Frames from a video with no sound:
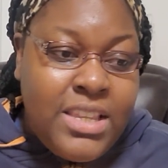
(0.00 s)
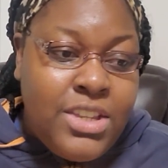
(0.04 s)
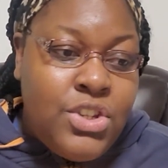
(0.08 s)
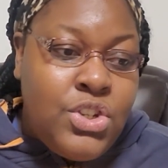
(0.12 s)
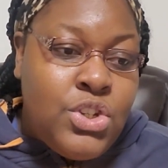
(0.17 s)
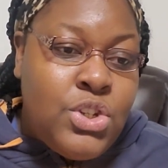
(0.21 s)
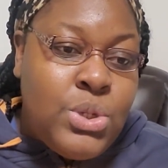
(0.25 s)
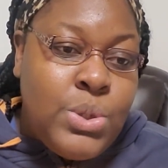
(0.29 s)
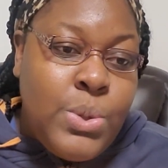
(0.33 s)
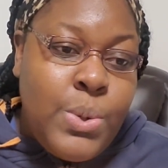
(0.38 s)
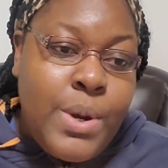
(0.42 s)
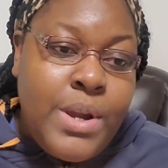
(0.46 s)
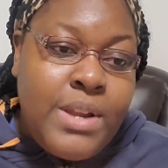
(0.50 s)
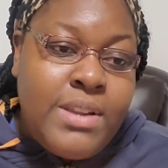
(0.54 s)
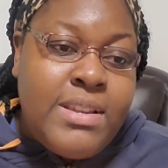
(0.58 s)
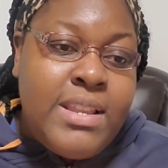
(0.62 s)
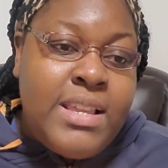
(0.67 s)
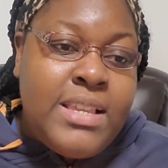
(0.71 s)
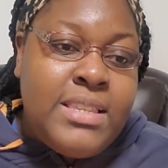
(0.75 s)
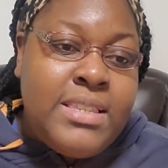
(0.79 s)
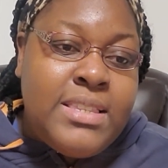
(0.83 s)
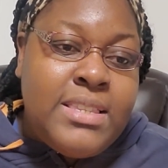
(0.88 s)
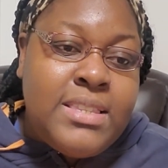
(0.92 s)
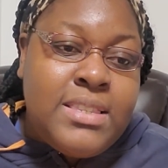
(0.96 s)
Sure,
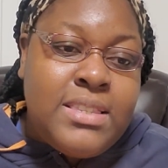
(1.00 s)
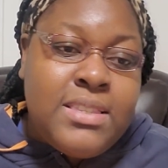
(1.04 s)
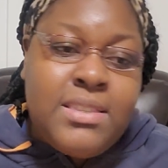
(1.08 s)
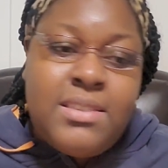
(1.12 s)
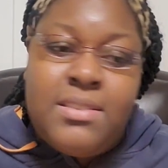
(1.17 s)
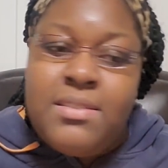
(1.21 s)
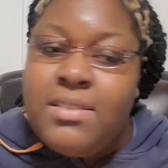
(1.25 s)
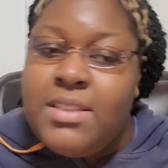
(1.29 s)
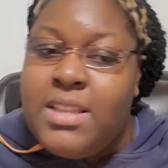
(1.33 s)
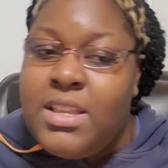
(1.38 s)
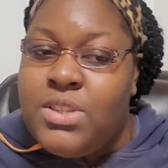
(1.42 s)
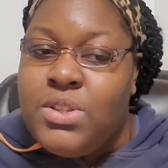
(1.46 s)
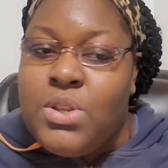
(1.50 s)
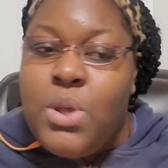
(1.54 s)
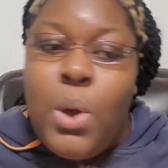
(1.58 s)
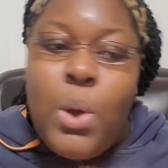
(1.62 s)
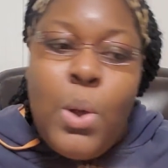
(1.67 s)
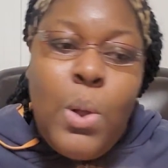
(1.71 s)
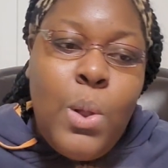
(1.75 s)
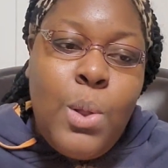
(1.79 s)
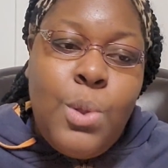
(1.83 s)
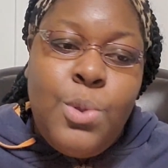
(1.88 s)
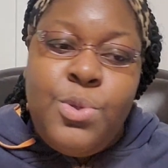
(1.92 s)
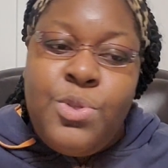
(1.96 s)
this
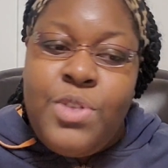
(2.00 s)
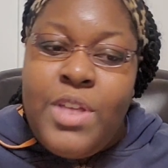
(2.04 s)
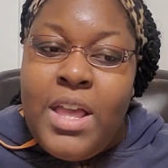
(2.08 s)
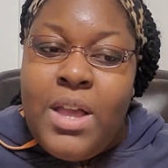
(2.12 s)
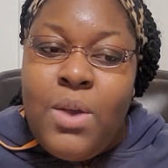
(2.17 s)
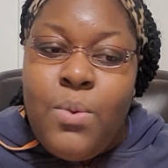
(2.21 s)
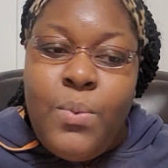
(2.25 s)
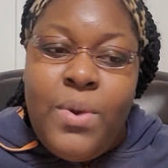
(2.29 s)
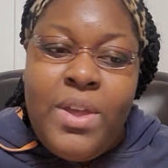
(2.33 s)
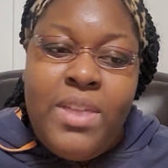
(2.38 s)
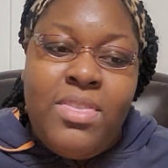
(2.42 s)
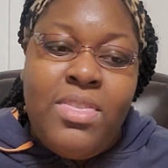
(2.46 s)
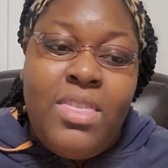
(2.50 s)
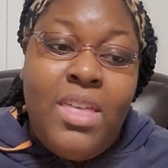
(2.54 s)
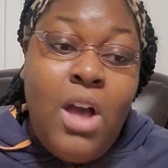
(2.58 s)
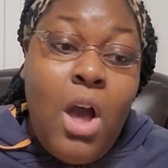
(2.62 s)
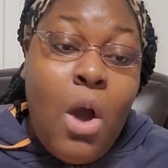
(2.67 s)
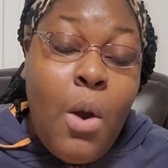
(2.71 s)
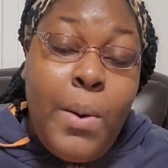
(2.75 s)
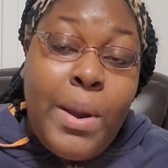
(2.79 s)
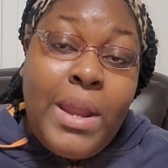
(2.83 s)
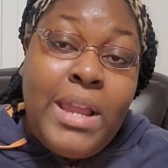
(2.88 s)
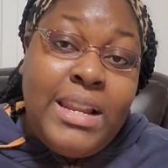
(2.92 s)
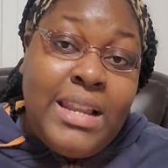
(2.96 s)
whole thing with
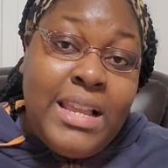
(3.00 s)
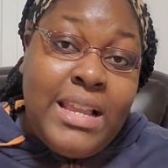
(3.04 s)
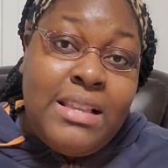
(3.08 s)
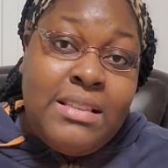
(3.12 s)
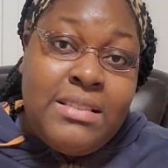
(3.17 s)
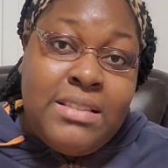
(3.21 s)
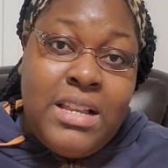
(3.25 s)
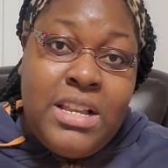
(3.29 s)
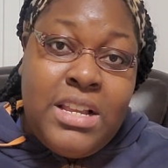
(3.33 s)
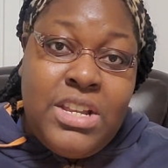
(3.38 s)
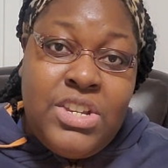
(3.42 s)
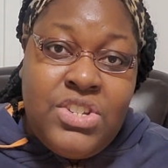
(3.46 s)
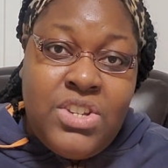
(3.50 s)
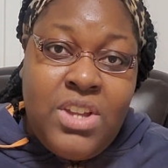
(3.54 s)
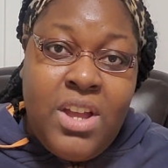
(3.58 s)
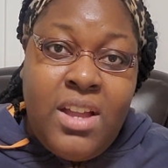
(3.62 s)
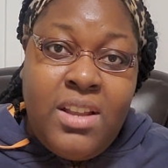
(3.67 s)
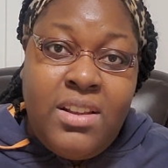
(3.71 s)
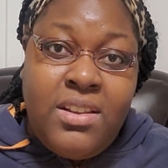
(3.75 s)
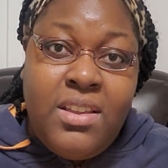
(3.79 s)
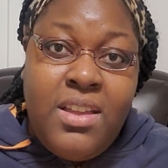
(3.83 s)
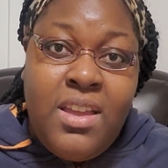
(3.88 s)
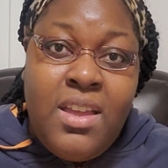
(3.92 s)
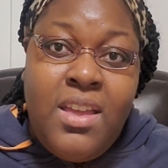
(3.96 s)
the
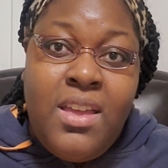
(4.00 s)
organization